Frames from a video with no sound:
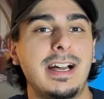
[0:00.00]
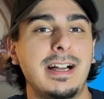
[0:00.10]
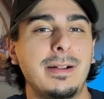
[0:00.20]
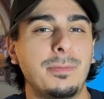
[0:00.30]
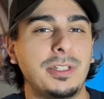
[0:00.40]

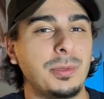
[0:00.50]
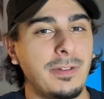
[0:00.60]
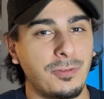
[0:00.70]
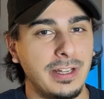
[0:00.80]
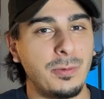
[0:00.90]
between
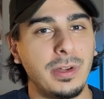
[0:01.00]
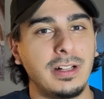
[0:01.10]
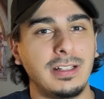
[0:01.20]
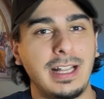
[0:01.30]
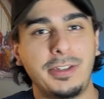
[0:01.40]
free
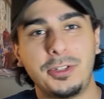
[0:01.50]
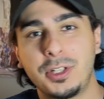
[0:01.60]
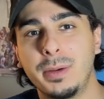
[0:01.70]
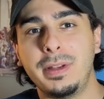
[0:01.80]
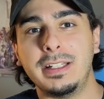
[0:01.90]
will and
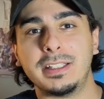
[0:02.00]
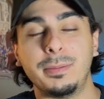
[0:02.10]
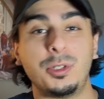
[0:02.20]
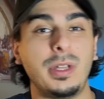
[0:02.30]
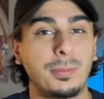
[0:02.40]
determinism,
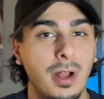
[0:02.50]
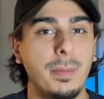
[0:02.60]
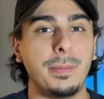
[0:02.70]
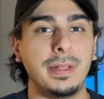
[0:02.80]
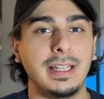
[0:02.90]
between
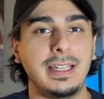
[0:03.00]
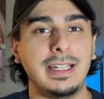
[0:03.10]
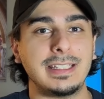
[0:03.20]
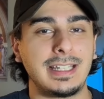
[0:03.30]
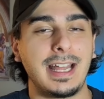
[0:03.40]

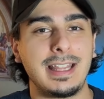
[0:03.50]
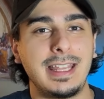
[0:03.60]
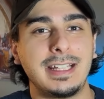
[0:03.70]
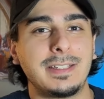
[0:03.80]
probabilities. And I think it's a